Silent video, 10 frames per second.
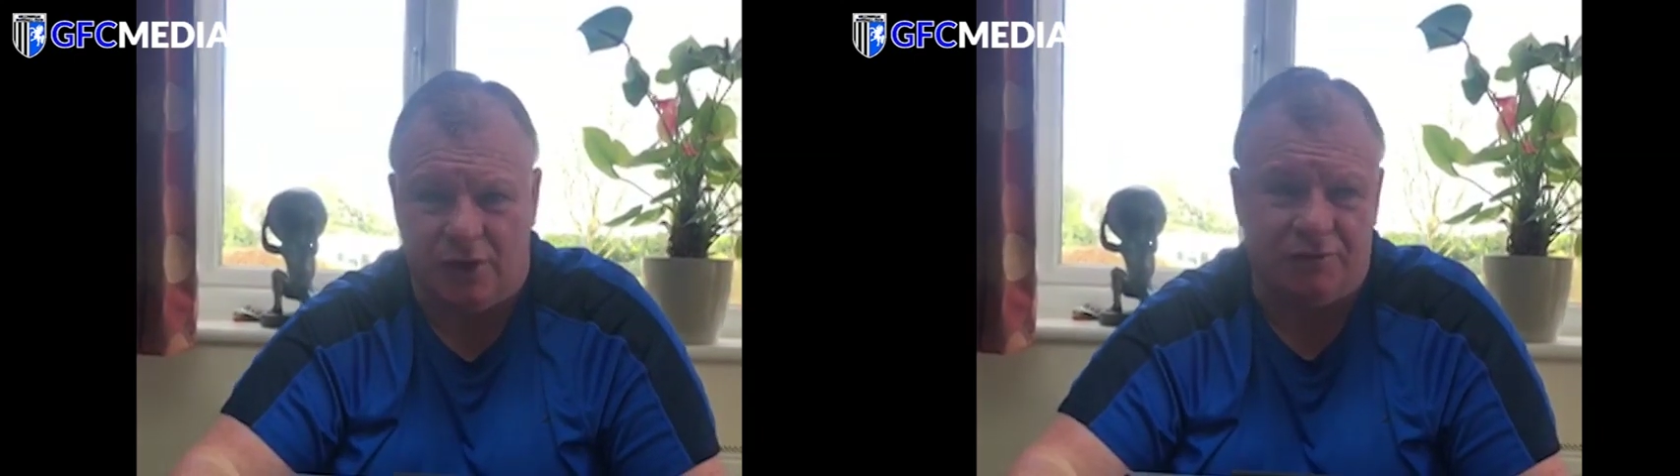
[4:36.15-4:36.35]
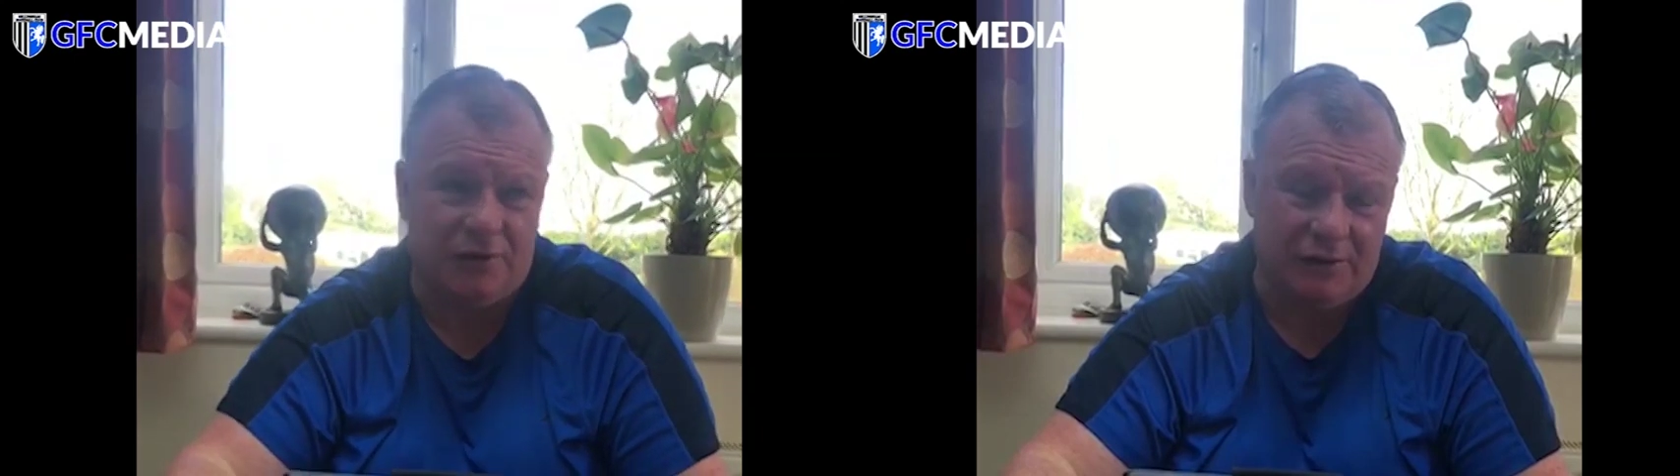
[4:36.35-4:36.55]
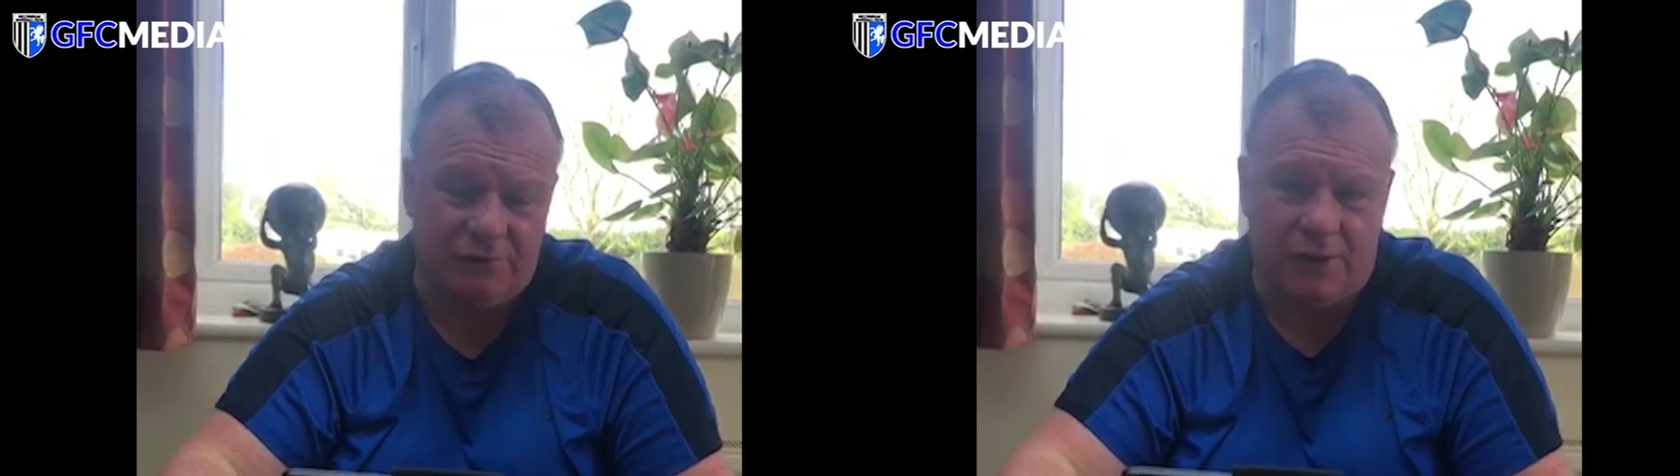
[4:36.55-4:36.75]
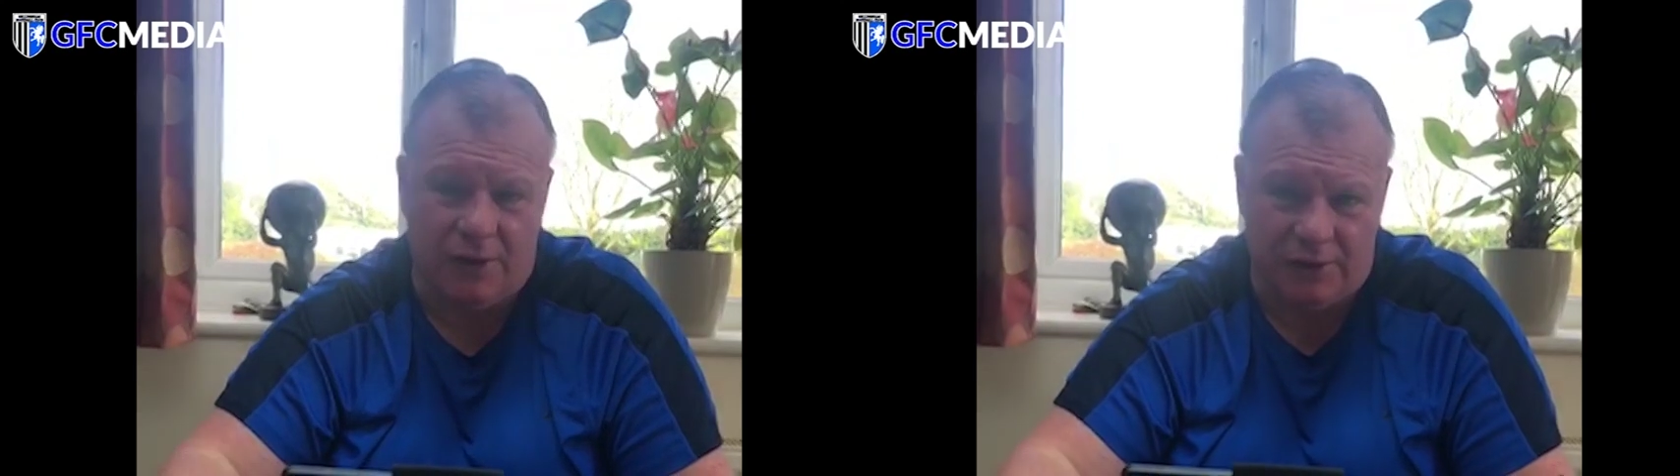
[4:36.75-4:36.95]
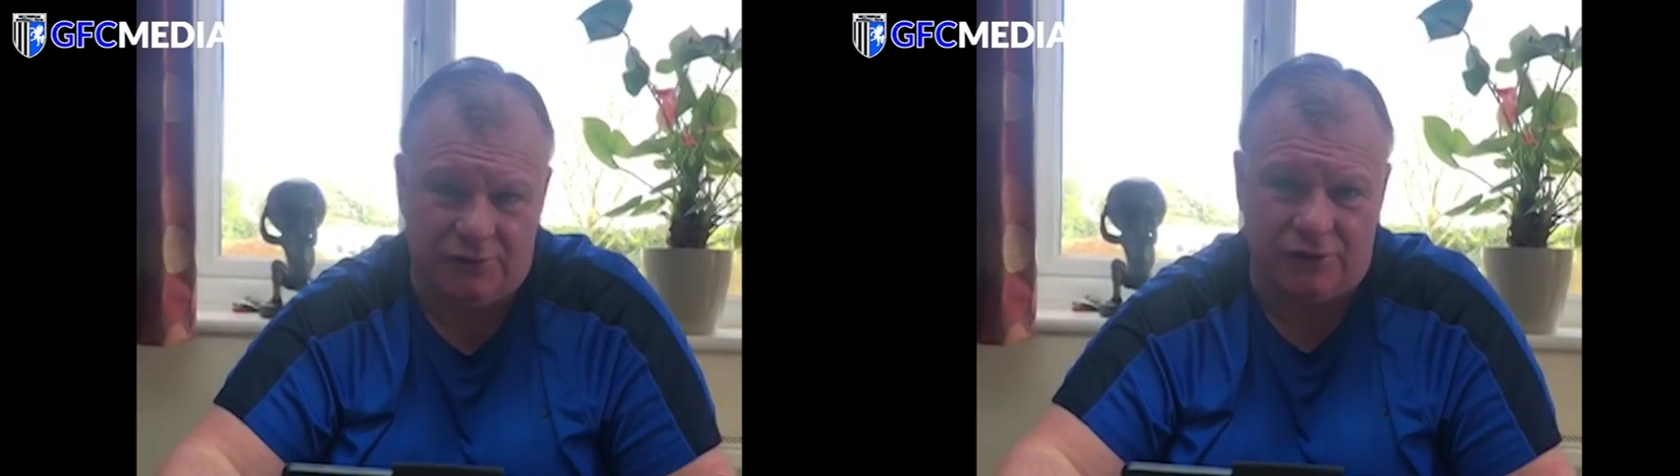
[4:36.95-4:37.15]
are fighting for their
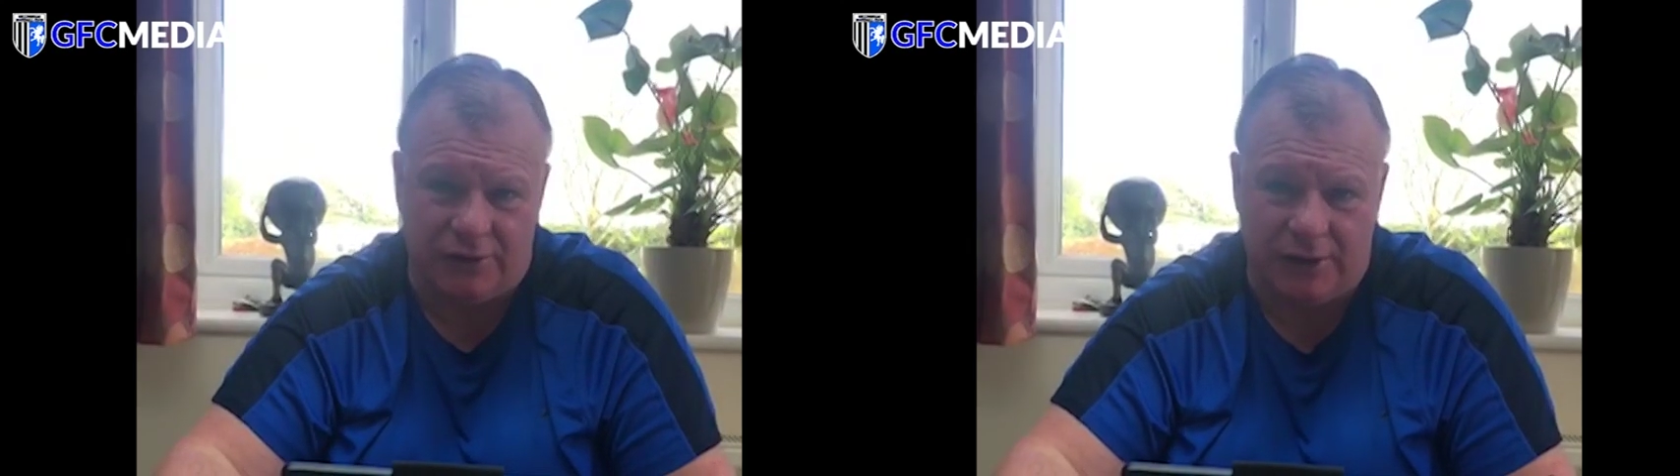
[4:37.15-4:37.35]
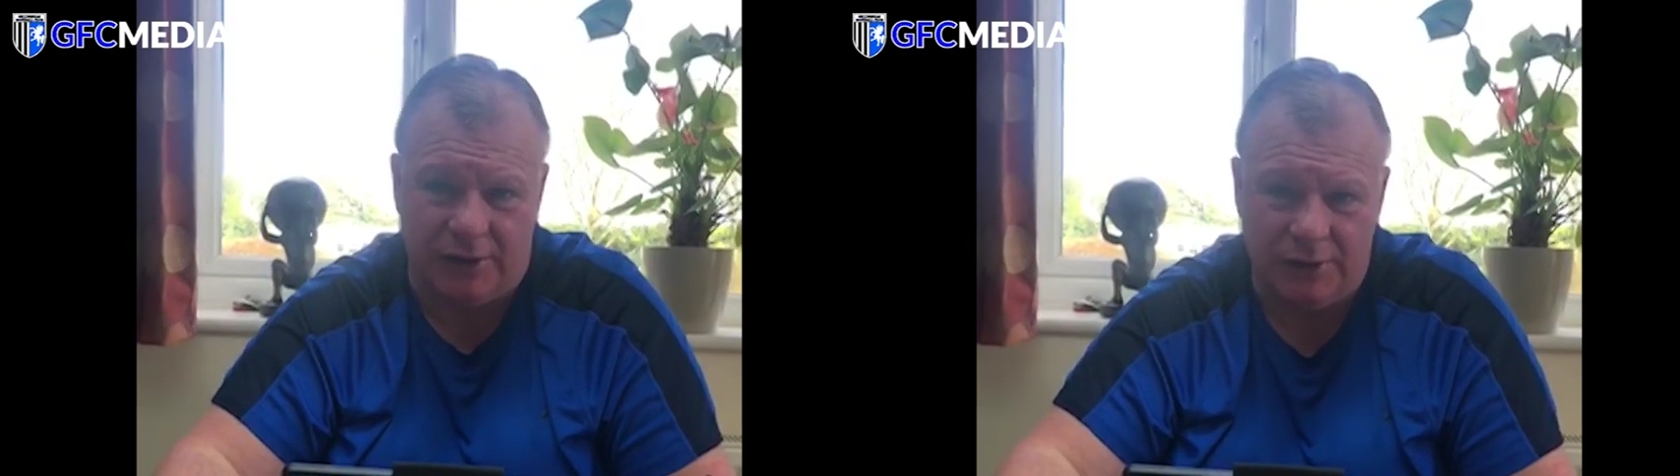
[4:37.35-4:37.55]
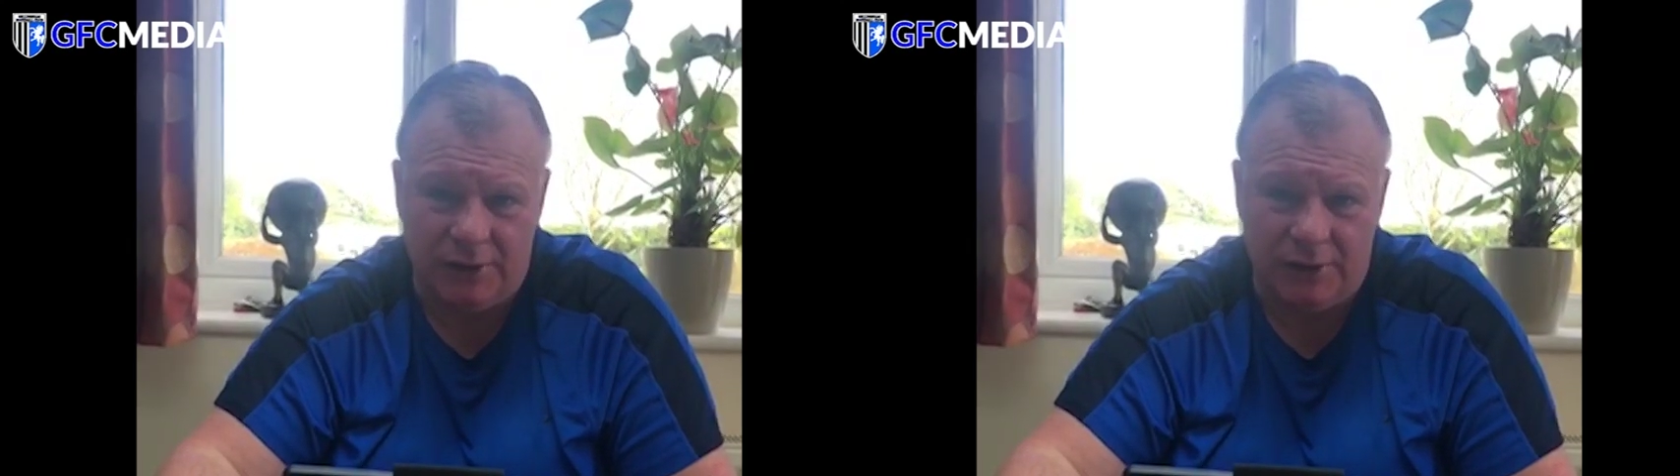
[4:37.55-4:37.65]
lives today,